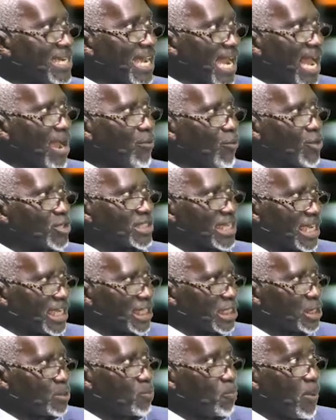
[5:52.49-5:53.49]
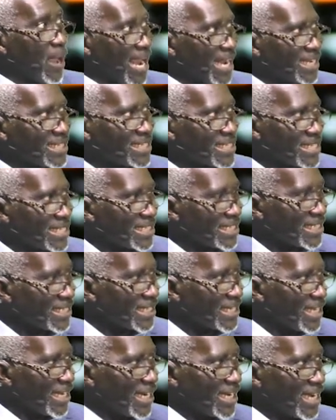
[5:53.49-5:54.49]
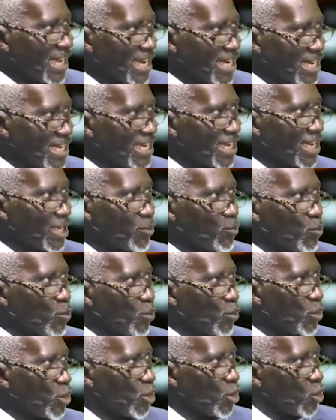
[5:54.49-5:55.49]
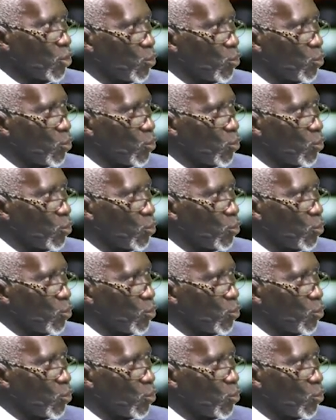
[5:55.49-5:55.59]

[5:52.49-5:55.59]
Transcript: the guy was expecting that Nicky will,